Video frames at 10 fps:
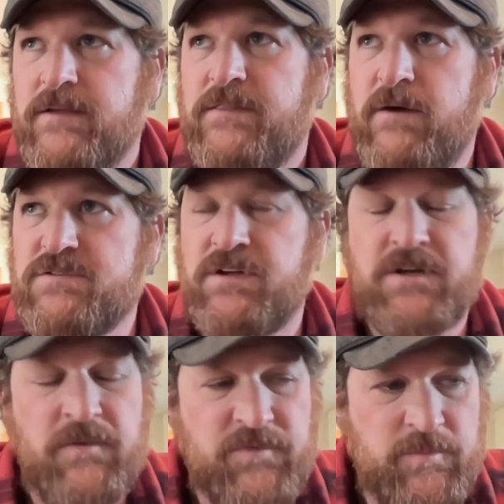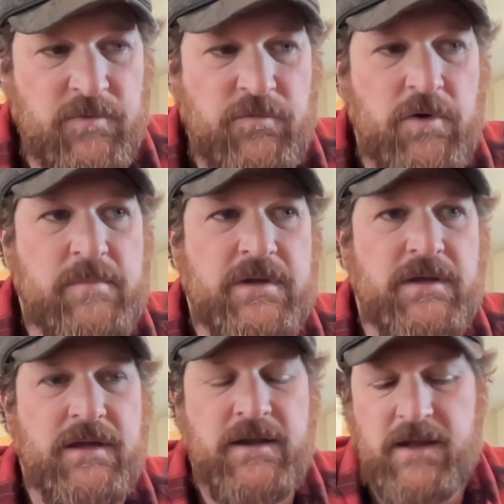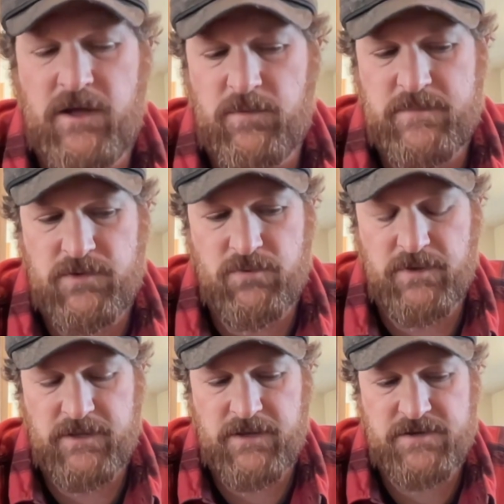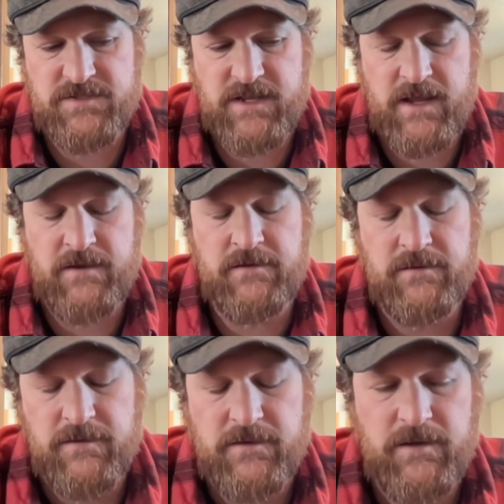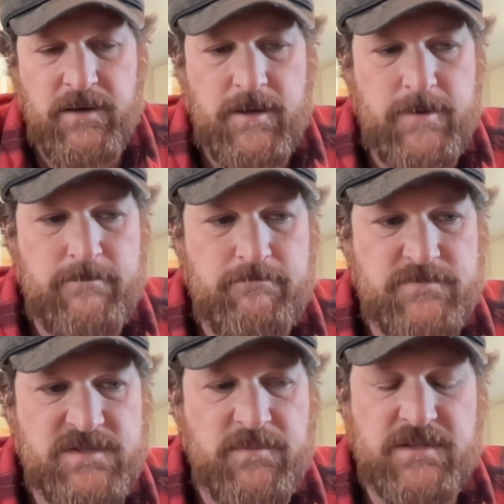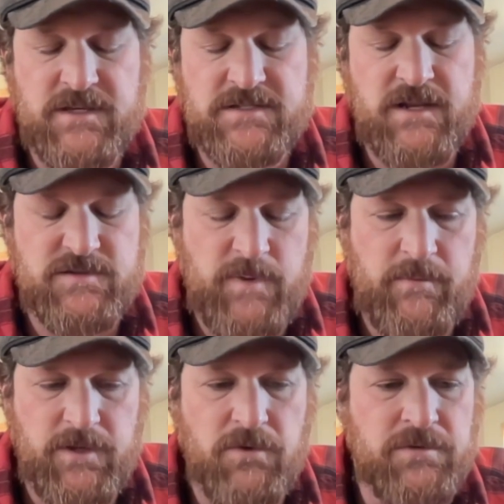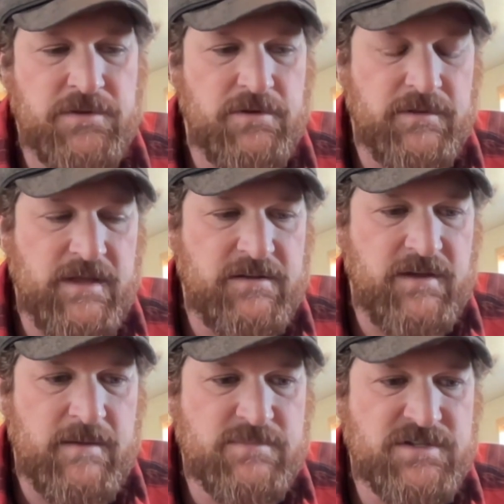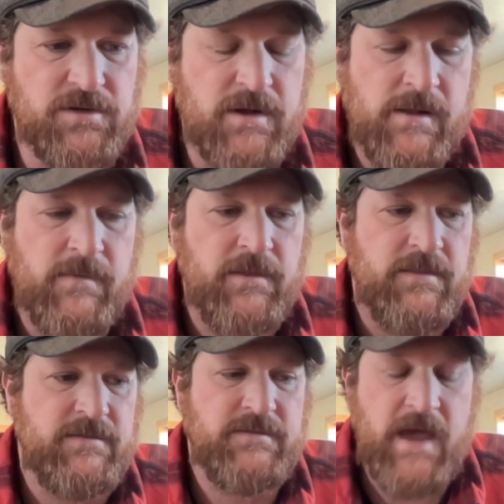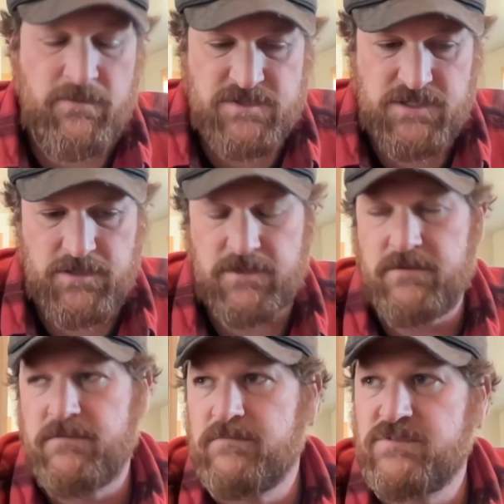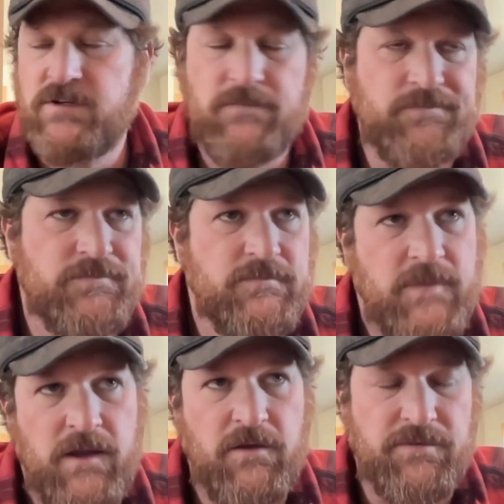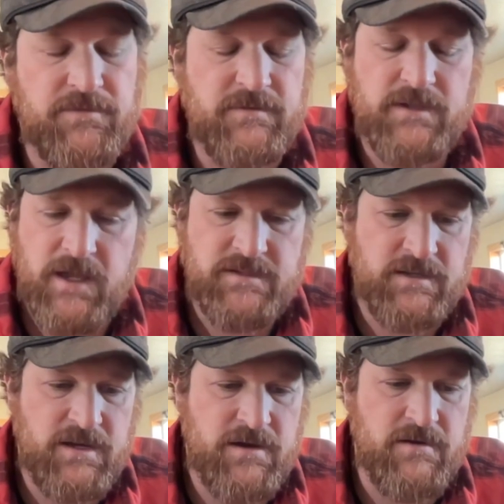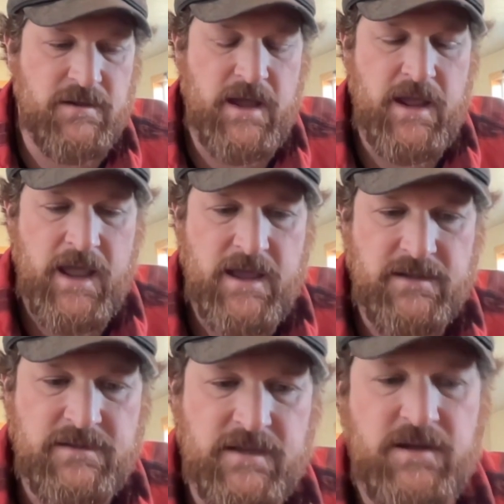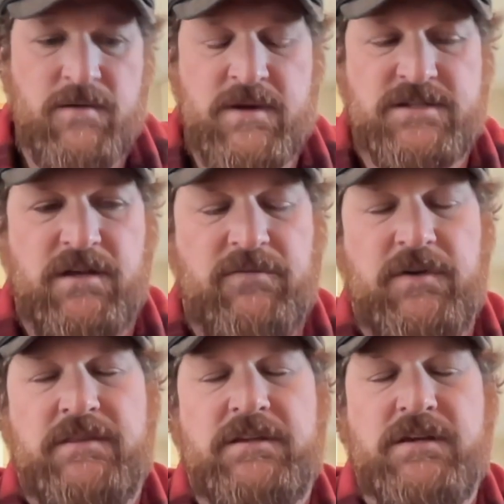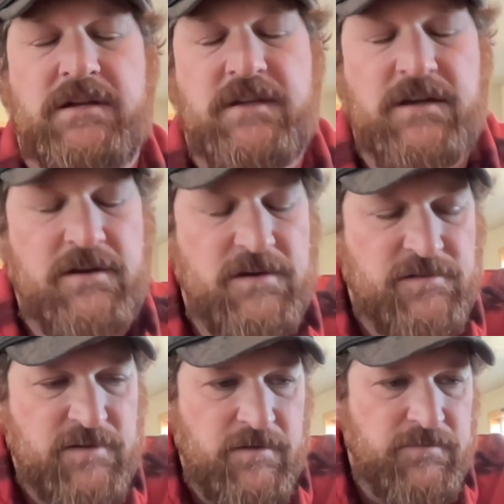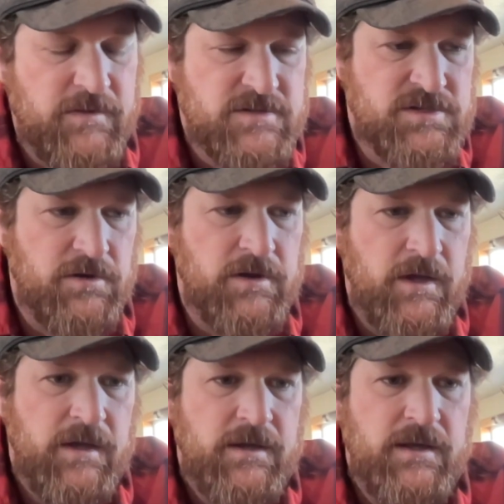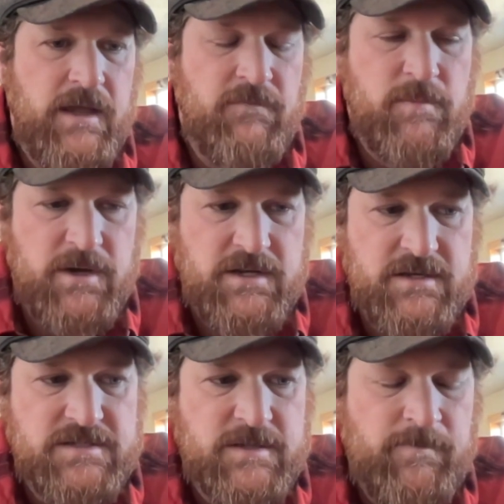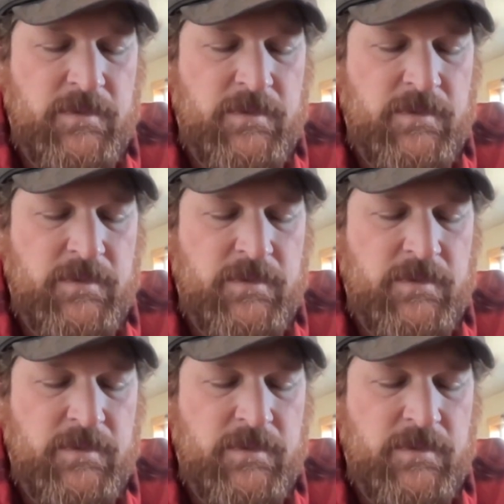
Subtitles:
that was uncomfortable for me, and it helped me really understand some of the things that I was probably going through at that time. So that was good. So health, you got to take care. I had to take care of myself, and I think you got to take care of yourself. So everybody does.